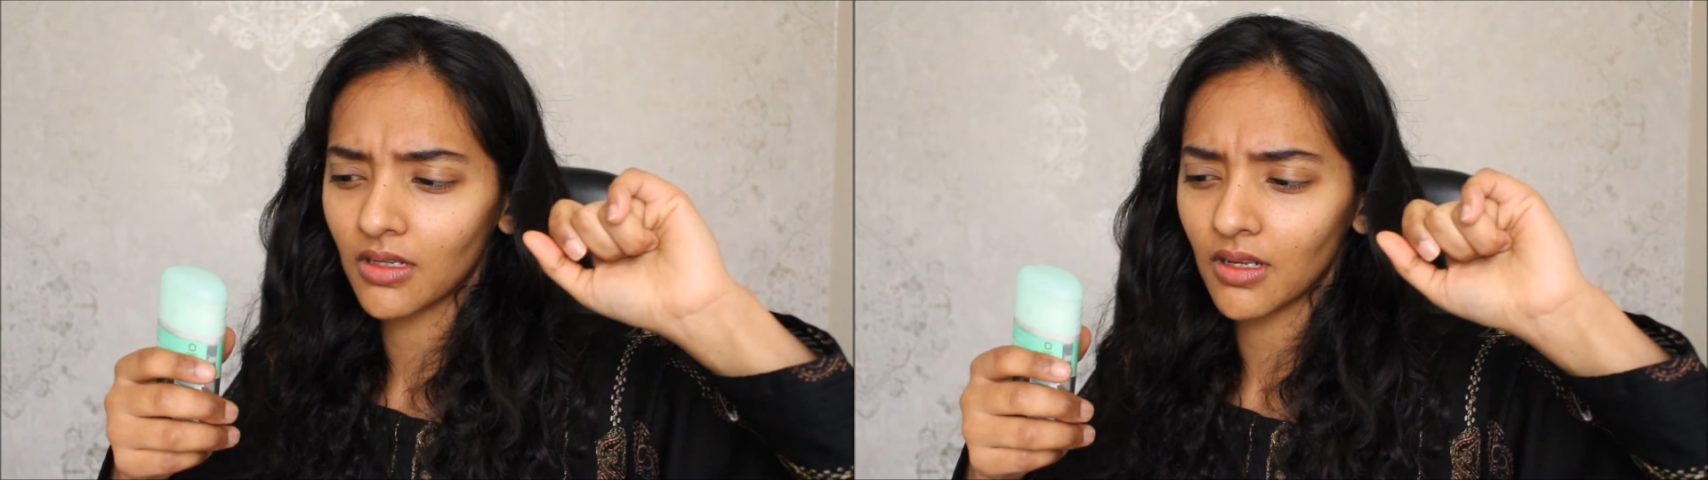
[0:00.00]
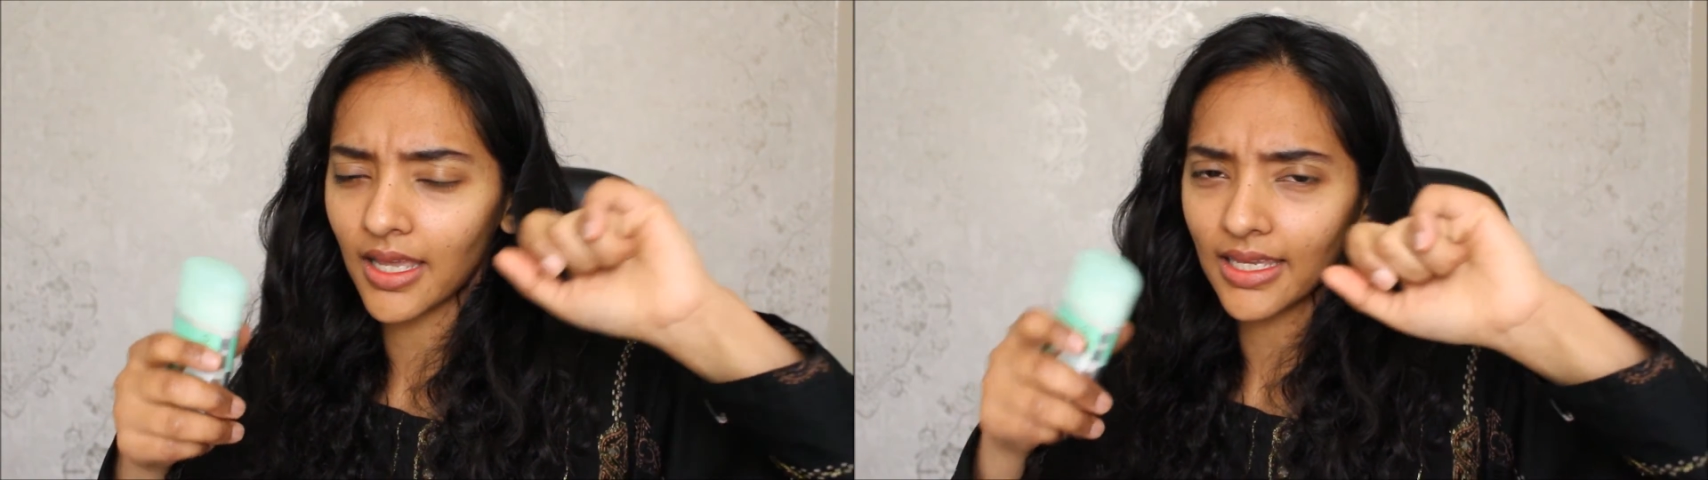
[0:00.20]

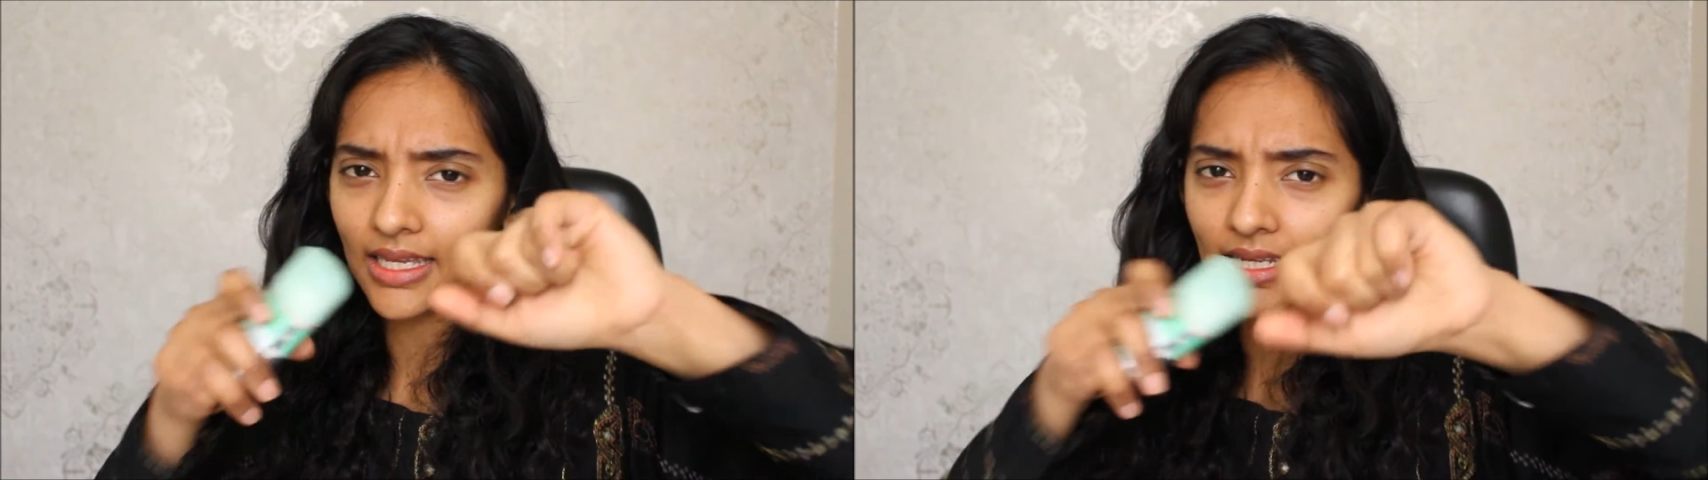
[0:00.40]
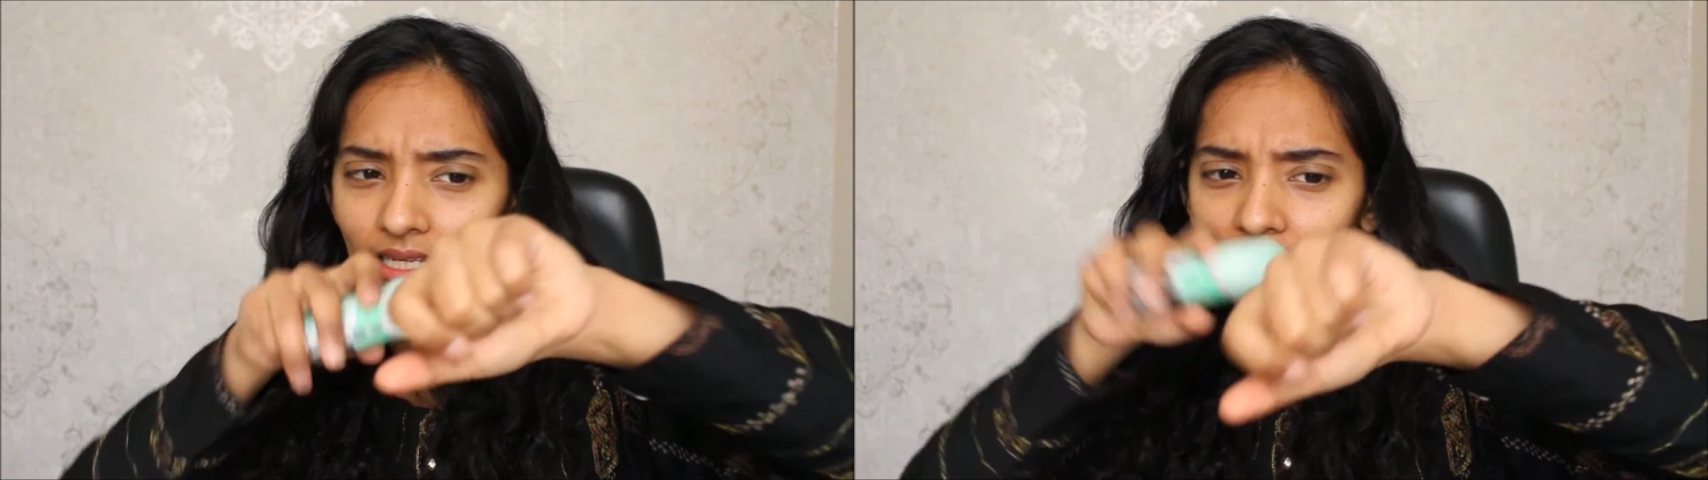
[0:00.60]
Like,
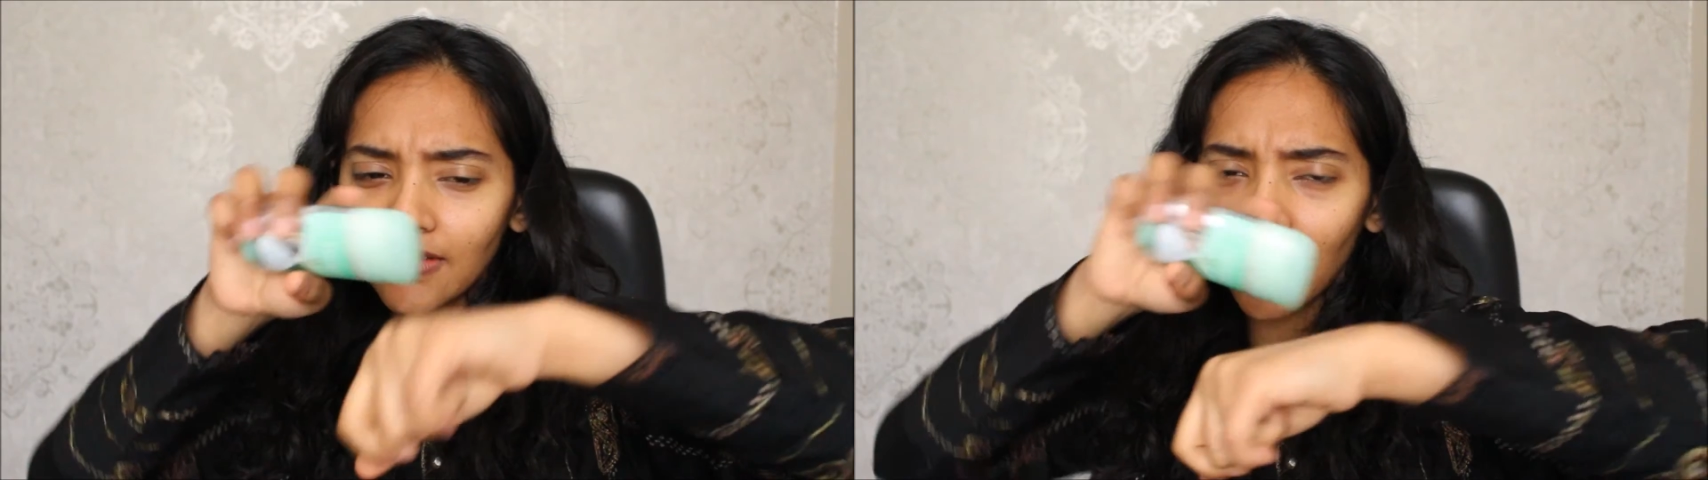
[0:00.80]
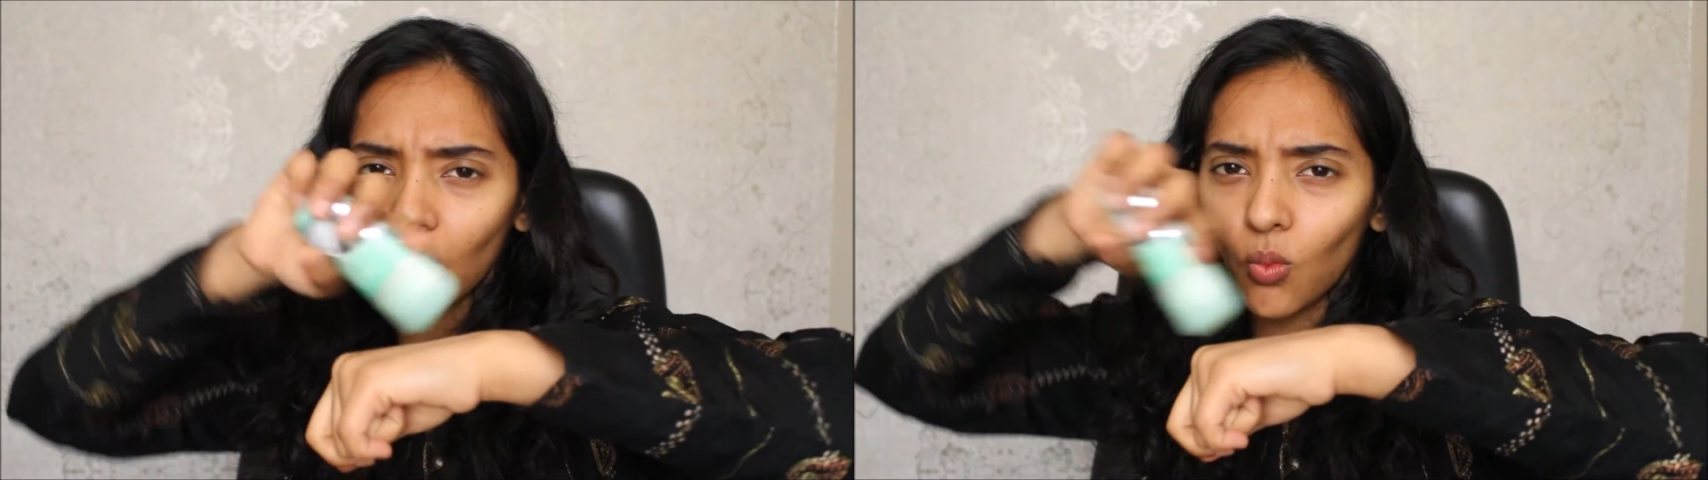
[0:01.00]
it leaves
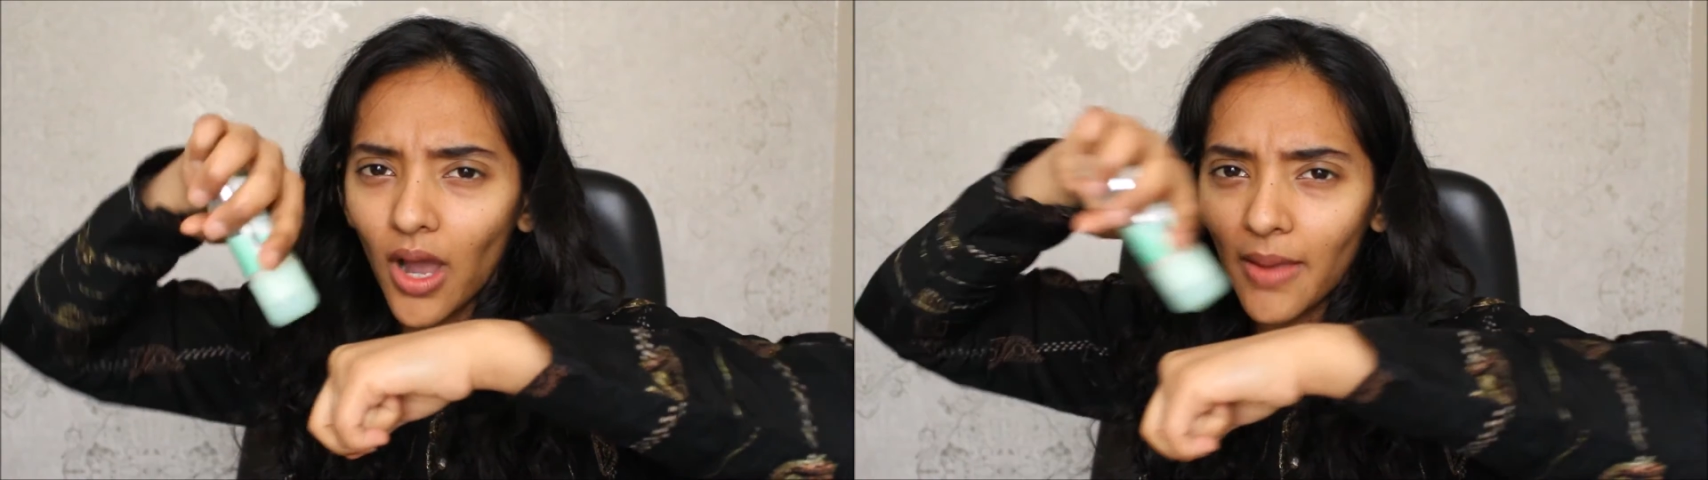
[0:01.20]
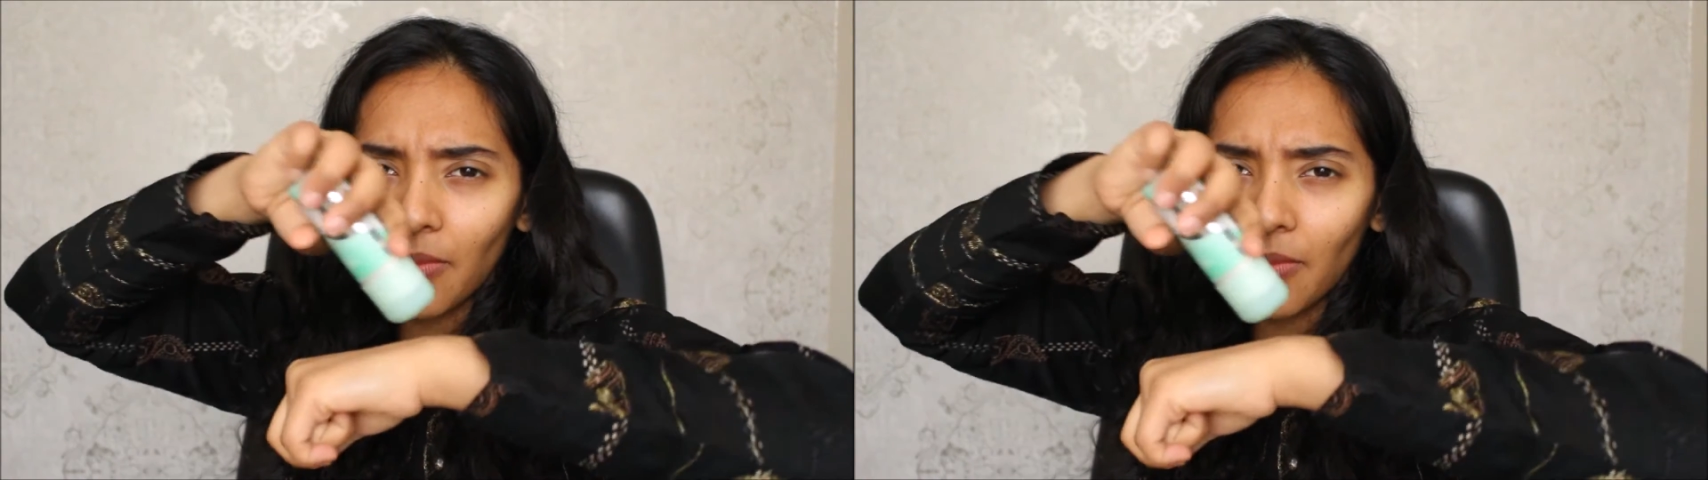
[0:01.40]
like white